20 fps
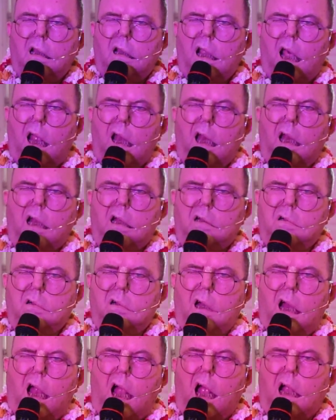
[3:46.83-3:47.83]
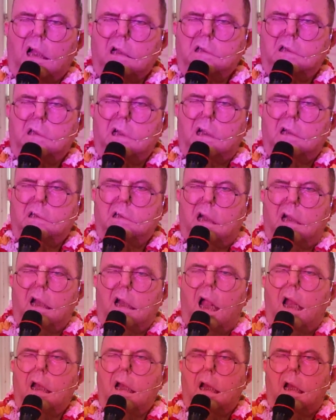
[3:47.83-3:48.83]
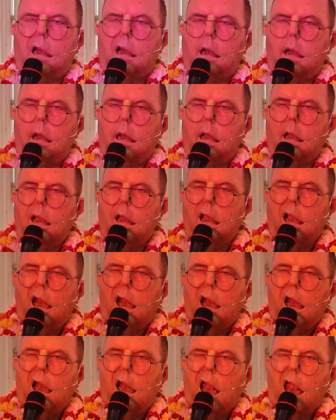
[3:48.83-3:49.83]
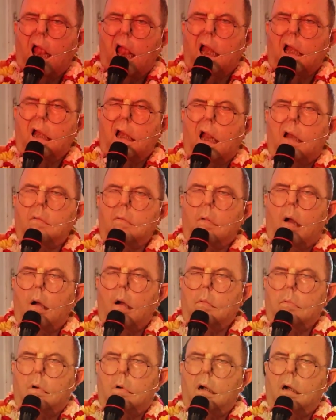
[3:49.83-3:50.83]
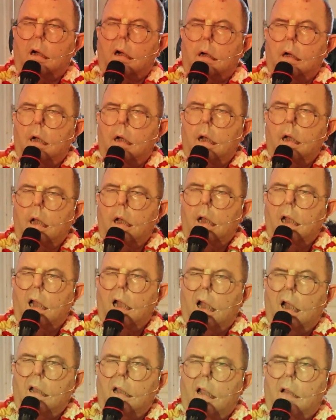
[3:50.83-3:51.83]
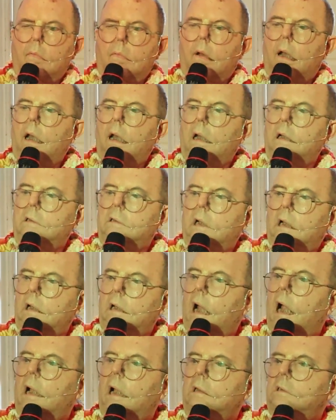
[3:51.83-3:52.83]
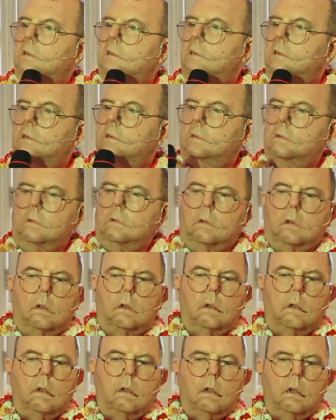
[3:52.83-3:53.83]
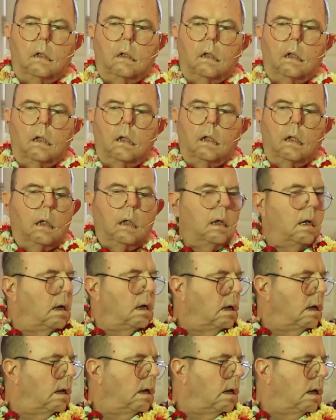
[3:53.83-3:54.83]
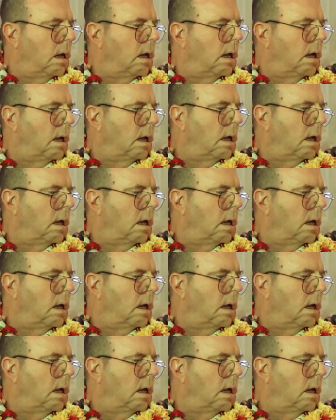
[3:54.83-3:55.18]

that his grihasthas in London had done more work than many sannyasis. And he was stating that how